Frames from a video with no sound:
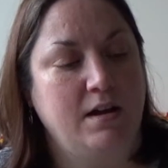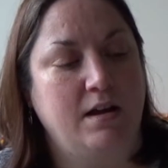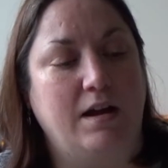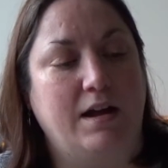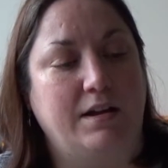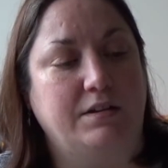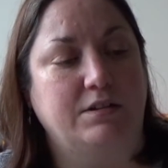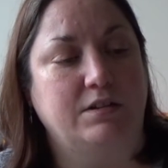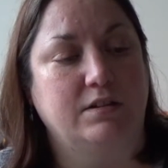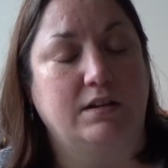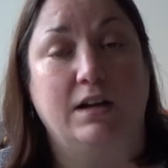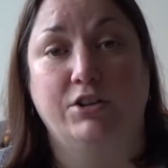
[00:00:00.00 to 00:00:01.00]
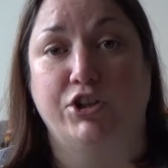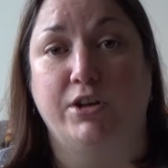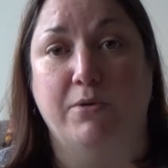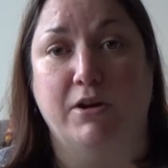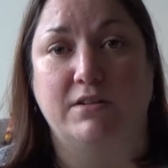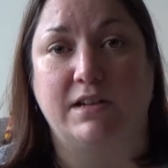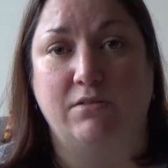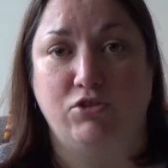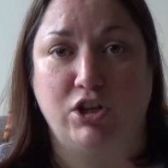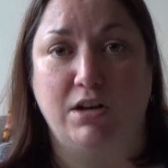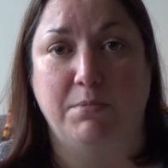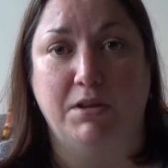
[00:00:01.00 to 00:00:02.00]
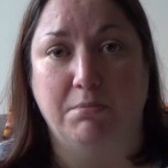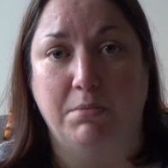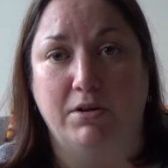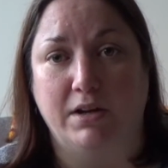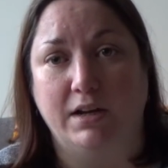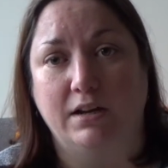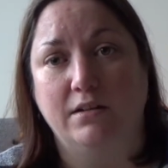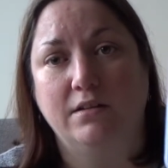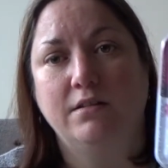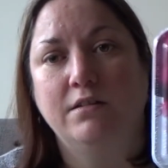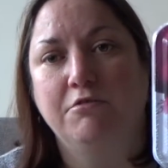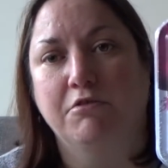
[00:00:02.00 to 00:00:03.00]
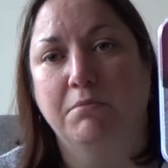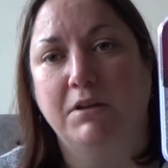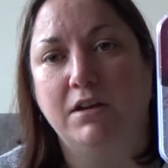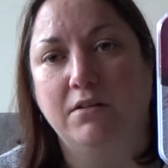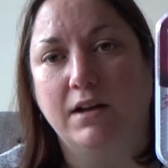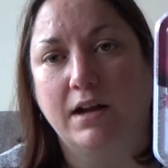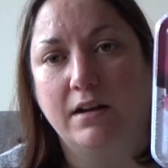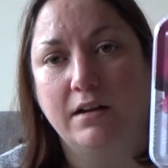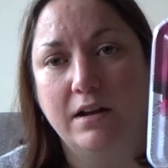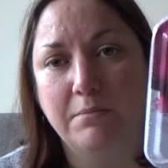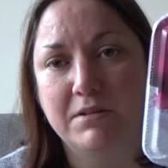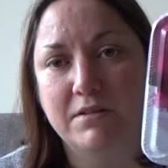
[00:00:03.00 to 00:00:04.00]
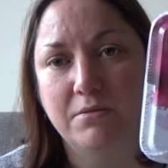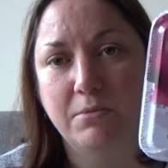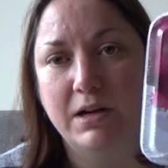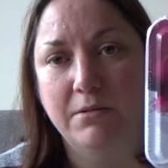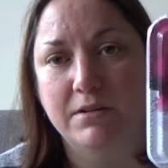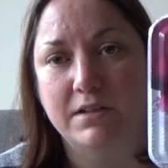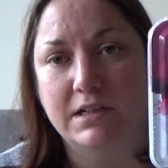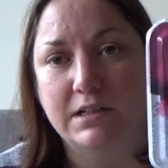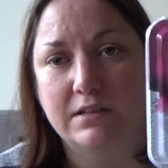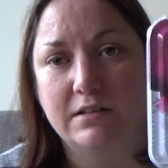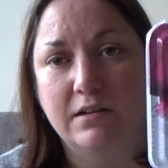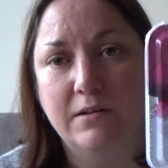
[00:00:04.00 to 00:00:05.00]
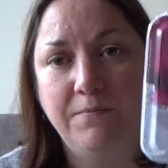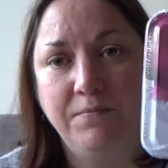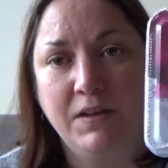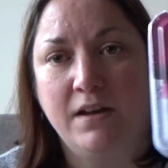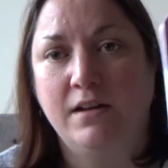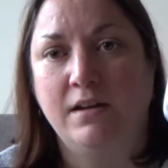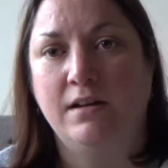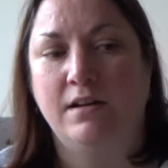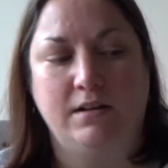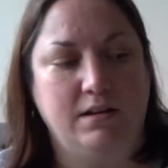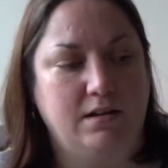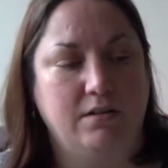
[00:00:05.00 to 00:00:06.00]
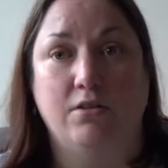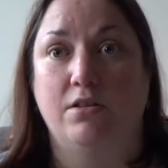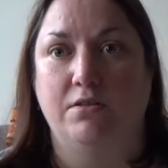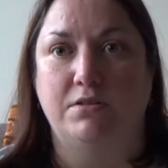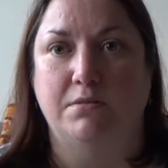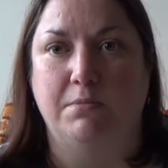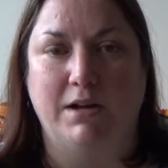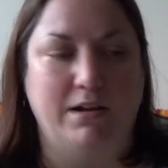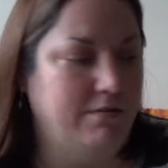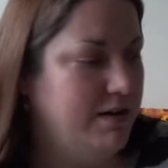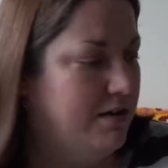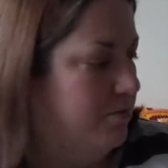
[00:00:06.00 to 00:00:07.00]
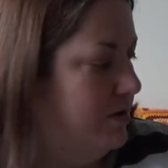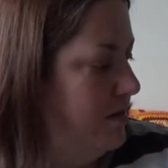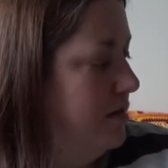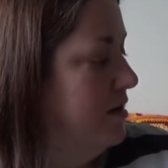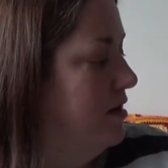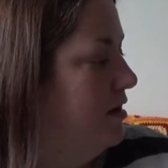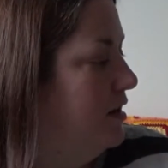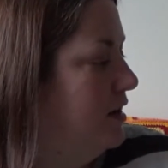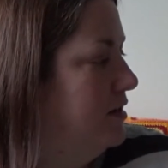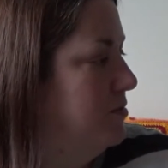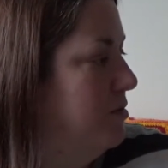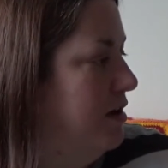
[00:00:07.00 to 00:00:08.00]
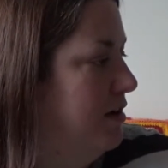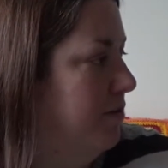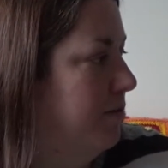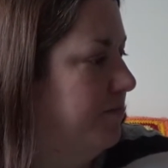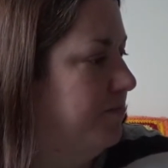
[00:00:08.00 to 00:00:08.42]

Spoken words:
and it actually worked out cheaper than buying it from the UK Amazon when it was in. So yeah, I got those to play around with as well.